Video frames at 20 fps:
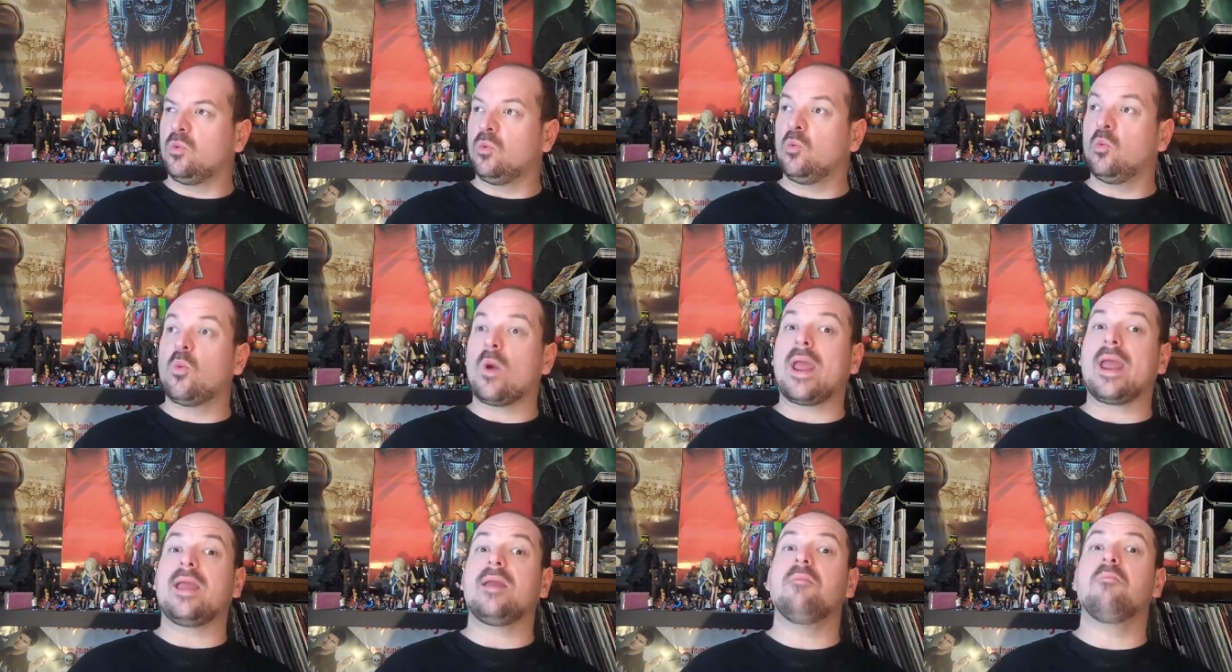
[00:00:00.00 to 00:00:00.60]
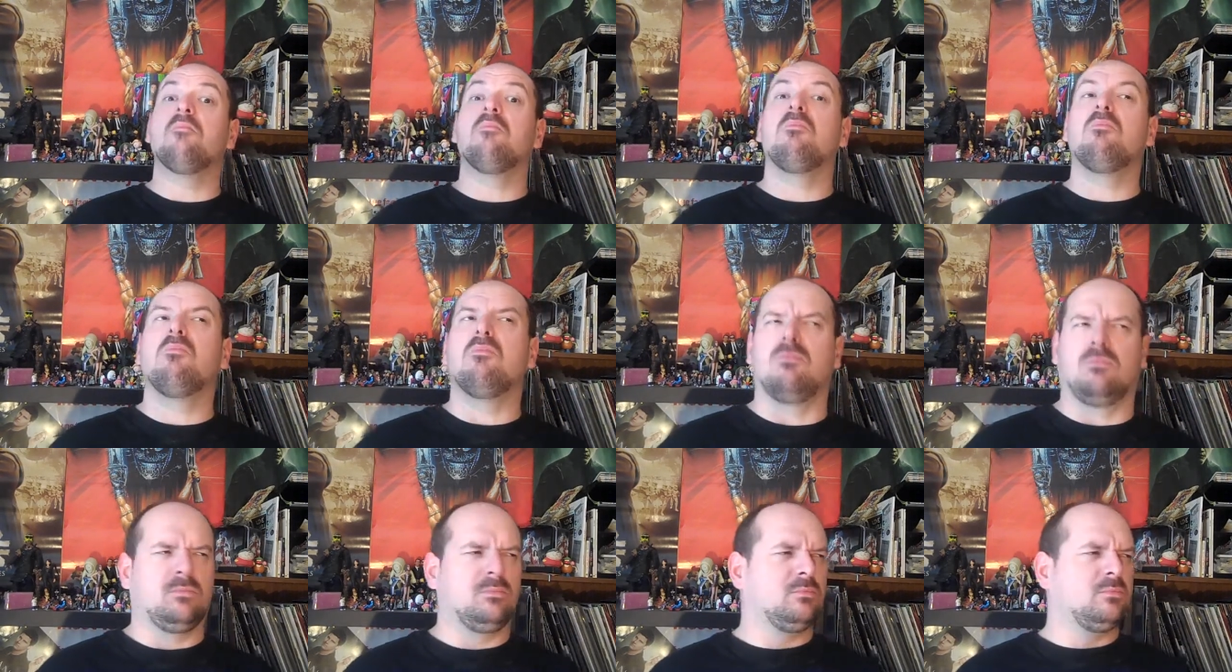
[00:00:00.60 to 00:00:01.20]
way
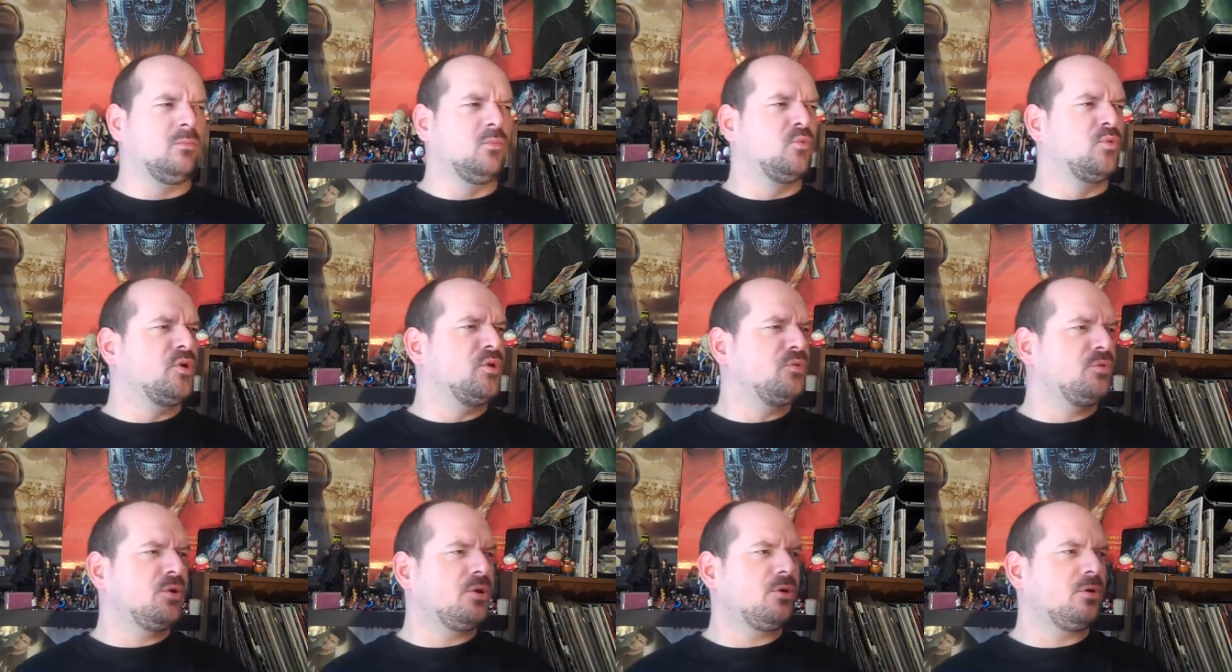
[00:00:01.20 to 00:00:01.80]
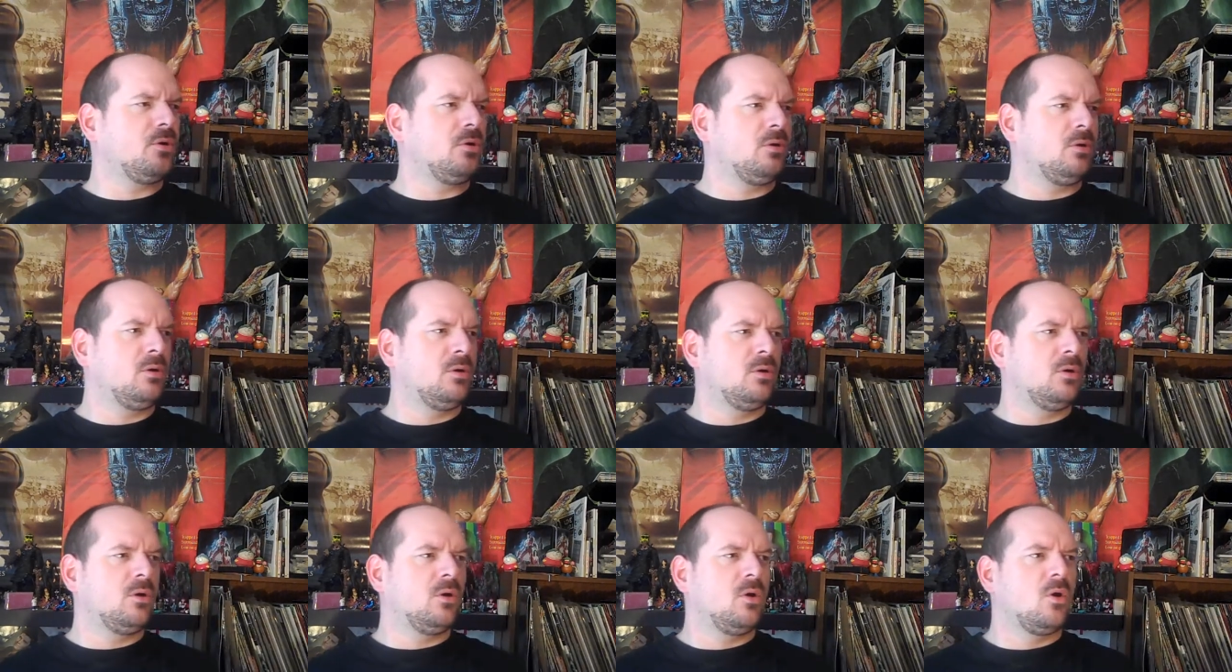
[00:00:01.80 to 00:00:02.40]
ruder,
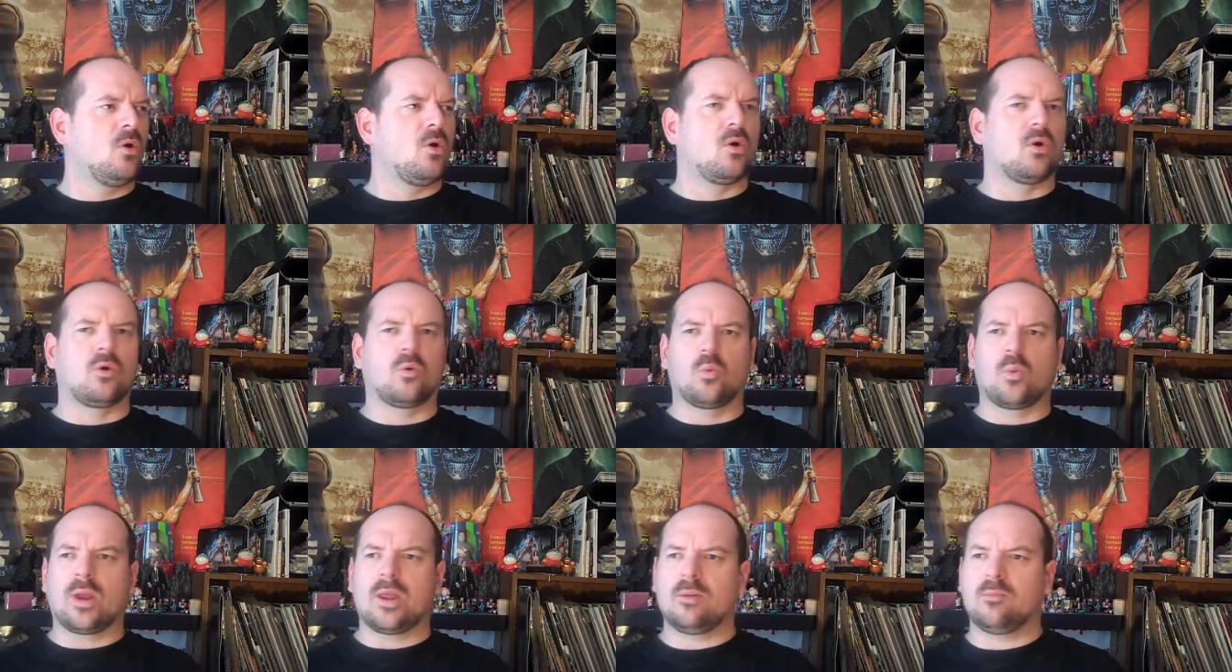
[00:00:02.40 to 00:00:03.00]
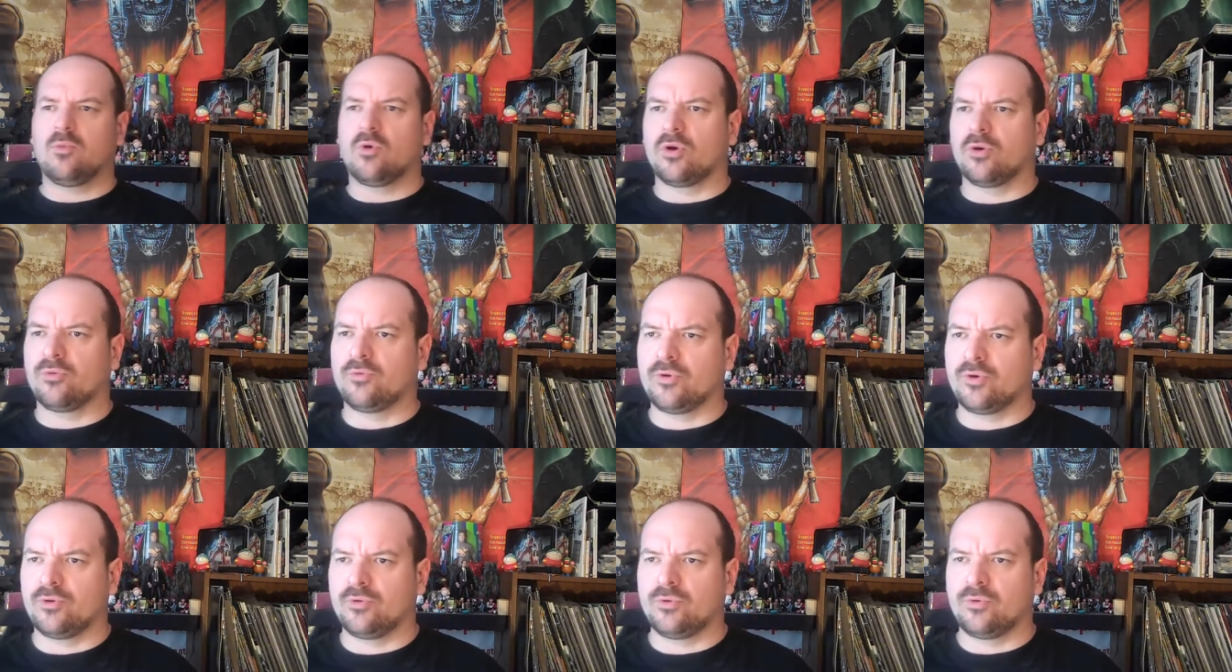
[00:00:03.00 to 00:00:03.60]
or way more
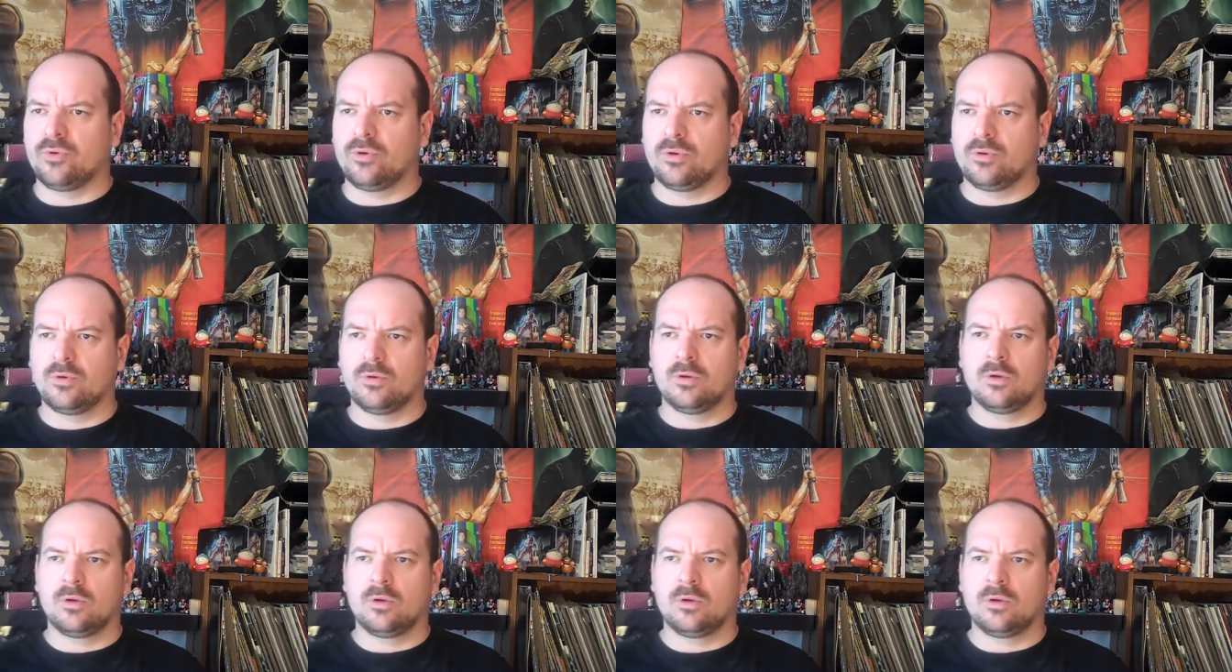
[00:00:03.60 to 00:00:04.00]
rude.